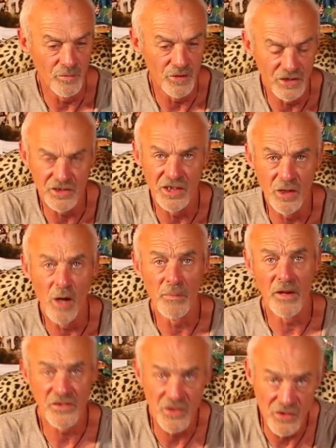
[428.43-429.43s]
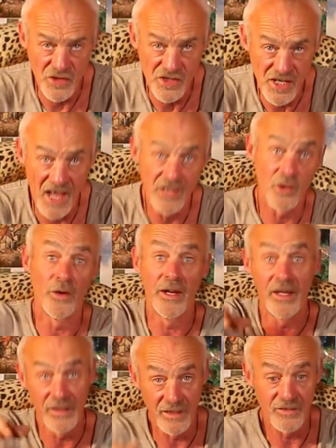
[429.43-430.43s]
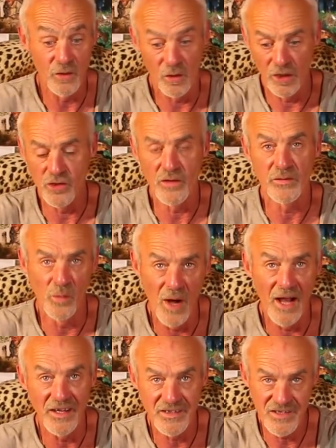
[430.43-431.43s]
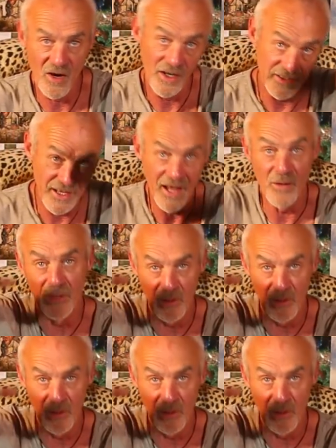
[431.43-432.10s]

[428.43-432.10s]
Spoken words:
Which is a nightmare. As soon as you stand on it, it's not going to drift away, it's tied down,